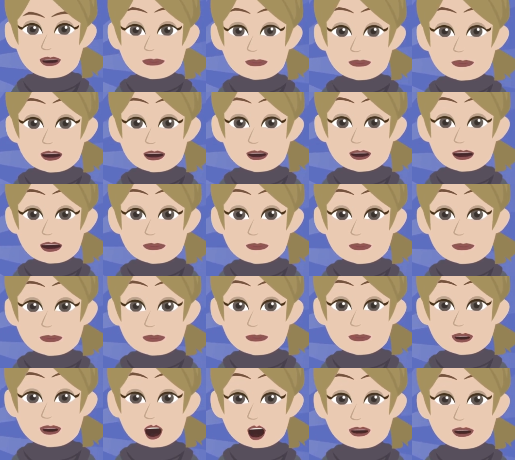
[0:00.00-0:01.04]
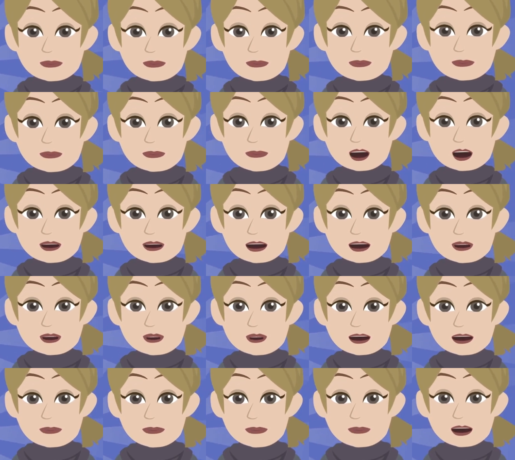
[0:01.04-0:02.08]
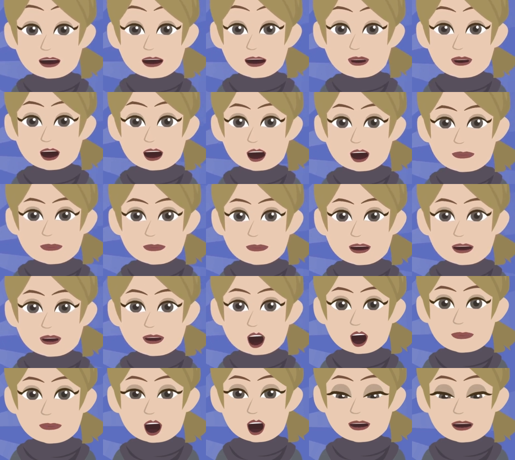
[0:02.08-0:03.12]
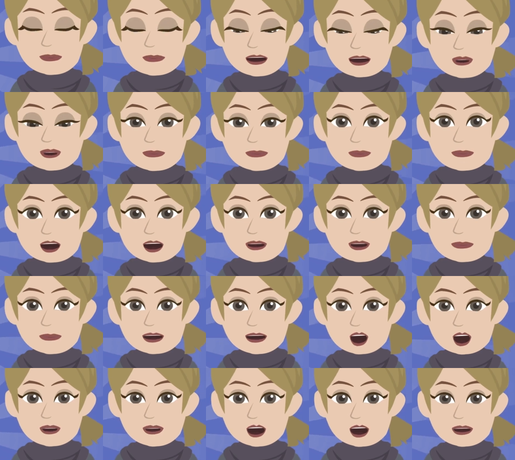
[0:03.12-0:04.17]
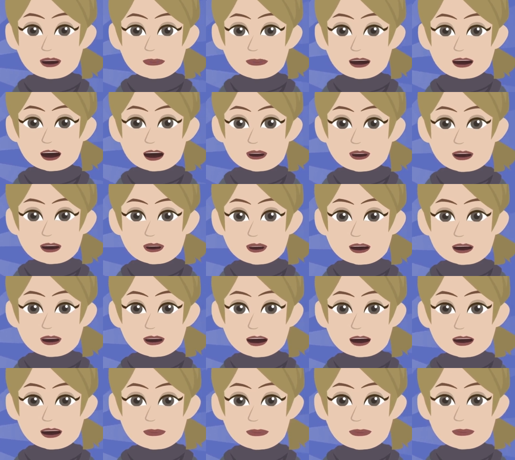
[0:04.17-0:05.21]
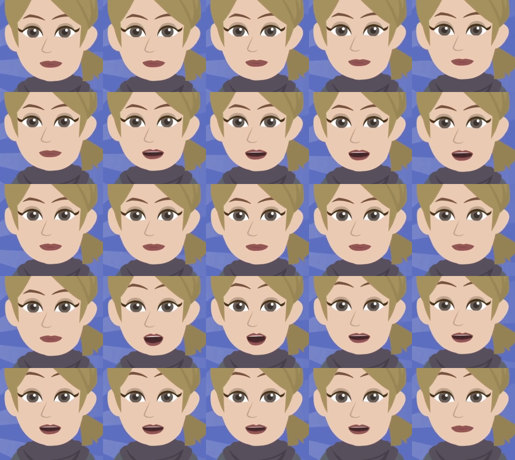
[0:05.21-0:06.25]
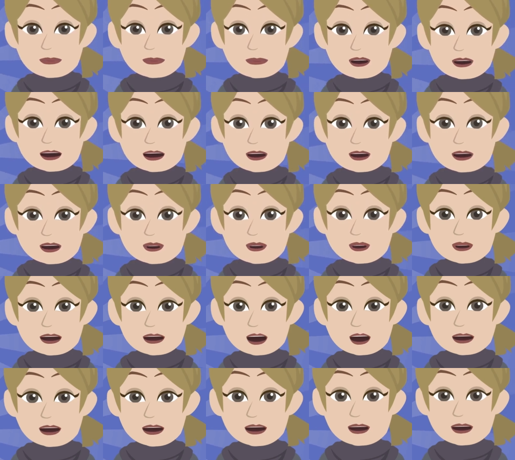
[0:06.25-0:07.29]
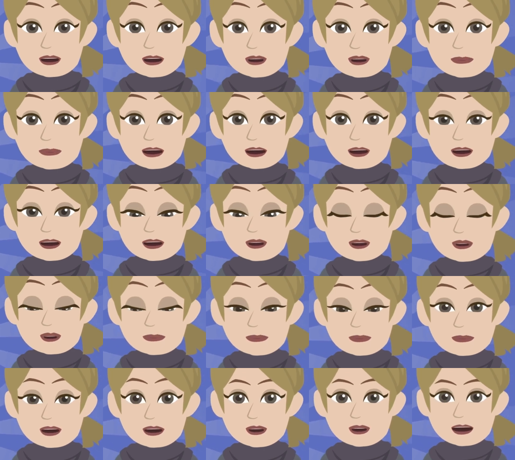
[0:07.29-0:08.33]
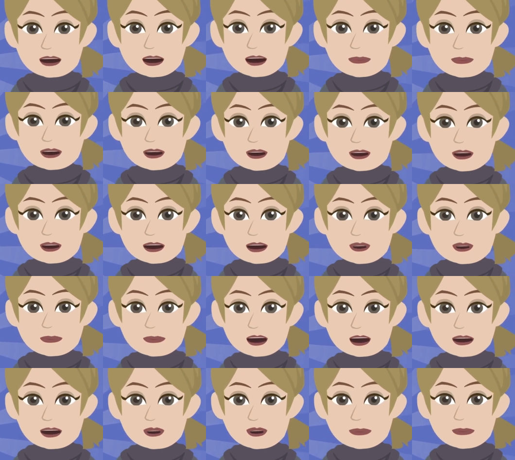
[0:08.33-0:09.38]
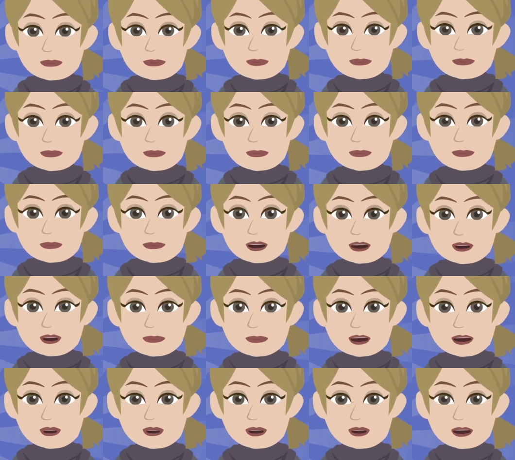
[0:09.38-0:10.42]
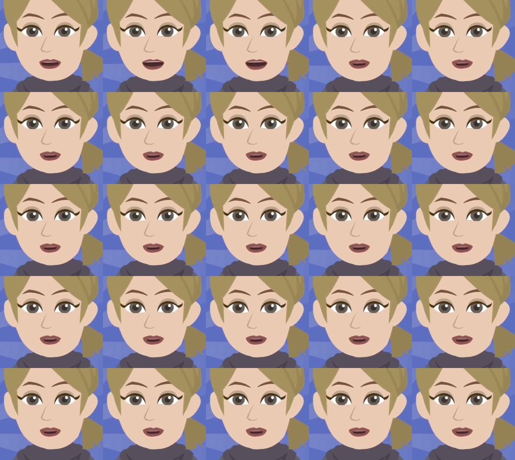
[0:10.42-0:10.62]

of fun in deliberately choosing the vibration once you've identified what you want and feeling it coming more and more into harmony? And isn't the real fun, and this is really